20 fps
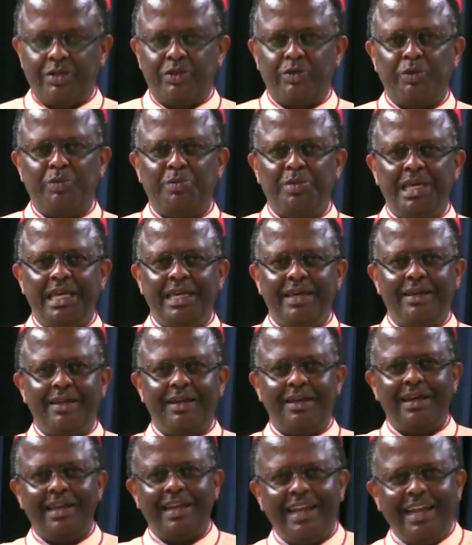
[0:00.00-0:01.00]
to
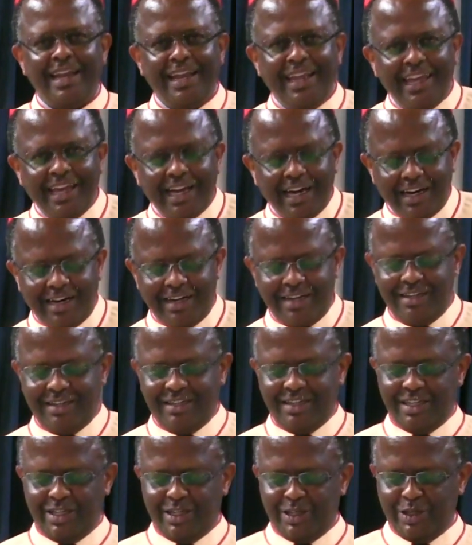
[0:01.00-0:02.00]
being near
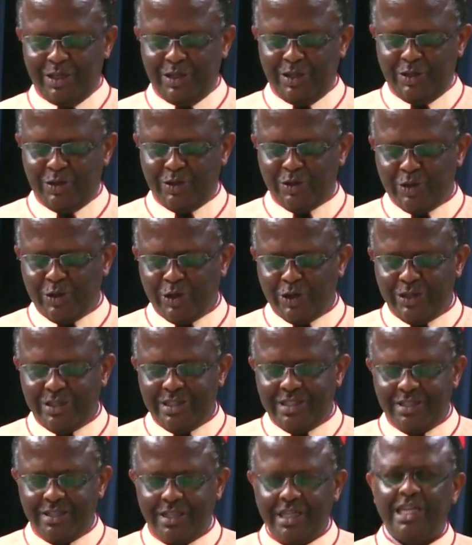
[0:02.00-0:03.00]
to
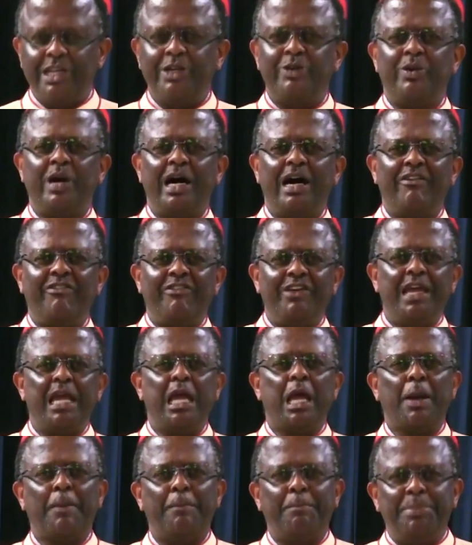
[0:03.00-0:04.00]
God, to
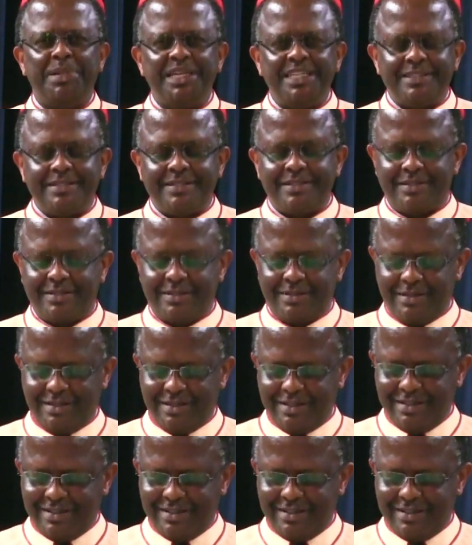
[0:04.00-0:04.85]
having peace,